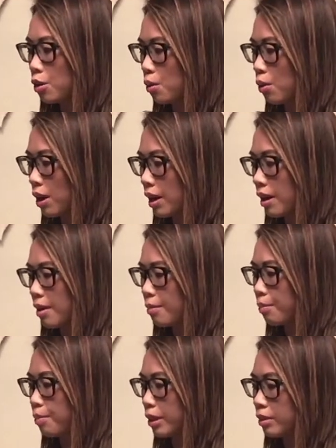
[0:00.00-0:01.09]
your
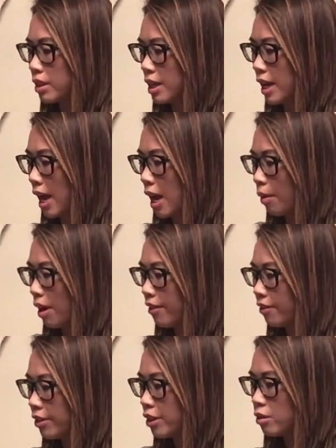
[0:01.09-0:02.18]
building
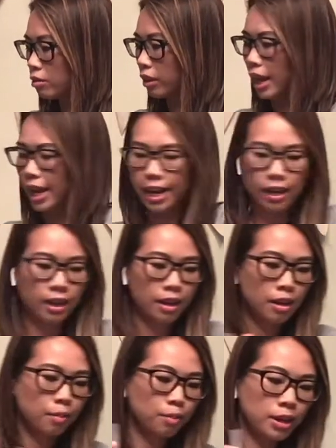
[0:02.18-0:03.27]
however you like.
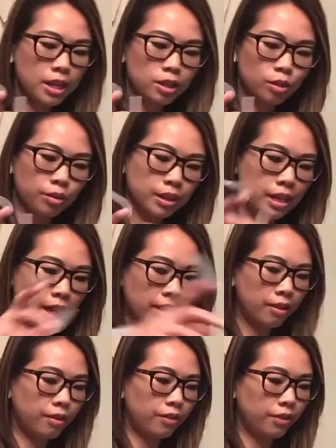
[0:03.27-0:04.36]
Be as
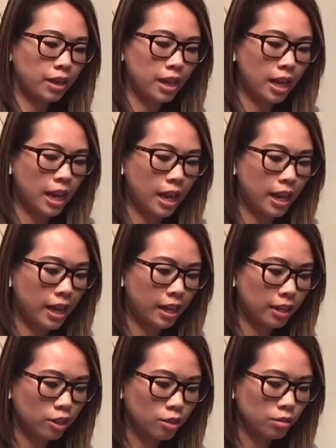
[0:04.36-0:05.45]
creative
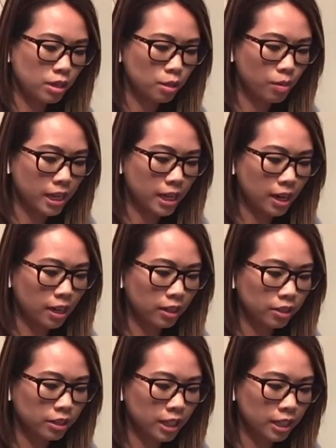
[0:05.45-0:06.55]
and use as many
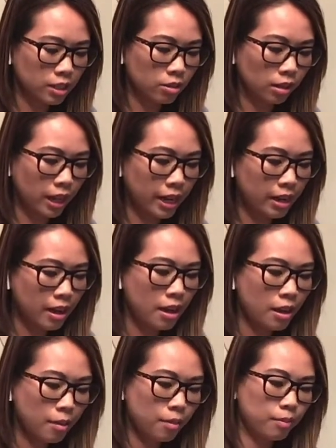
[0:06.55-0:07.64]
colors as you'd like.
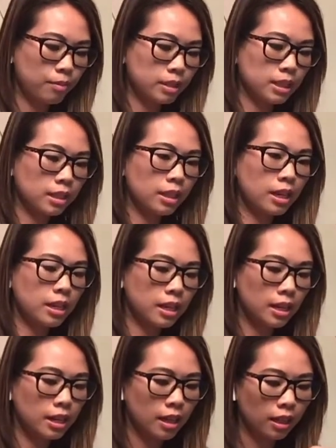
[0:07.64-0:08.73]
Miss
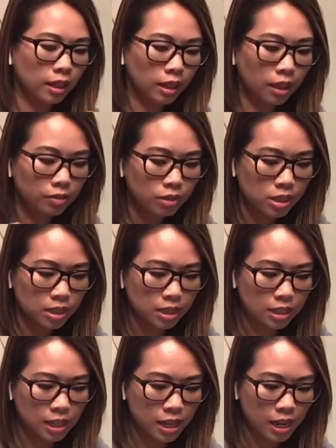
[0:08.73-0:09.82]
Lynn loves
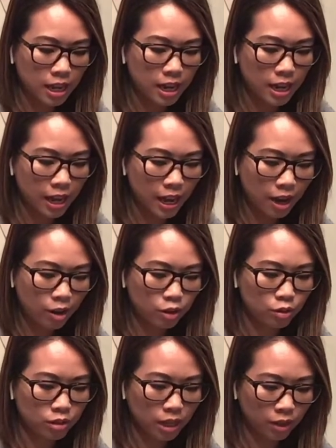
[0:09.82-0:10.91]
to see
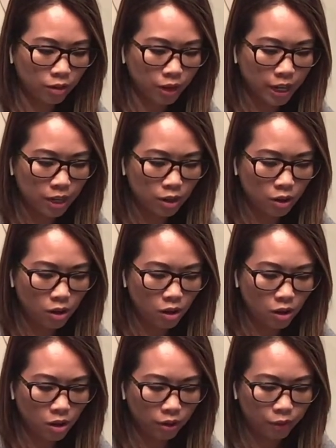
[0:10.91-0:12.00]
how you decorate
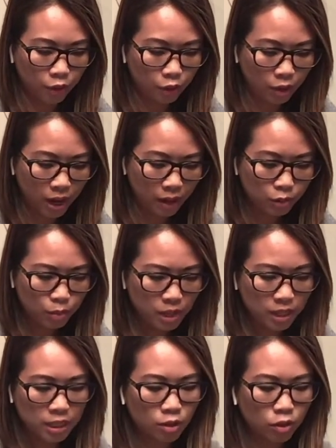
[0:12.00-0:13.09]
all of your crafts
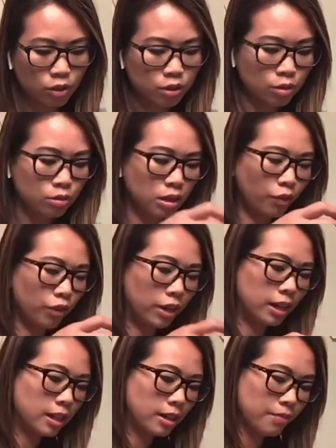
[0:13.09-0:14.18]
because they're all so
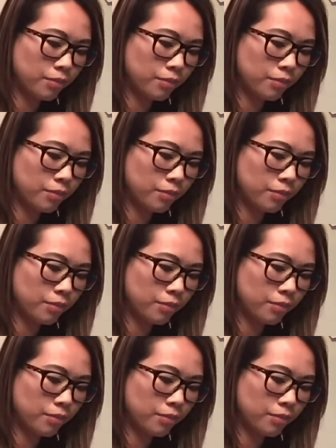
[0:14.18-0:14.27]
different.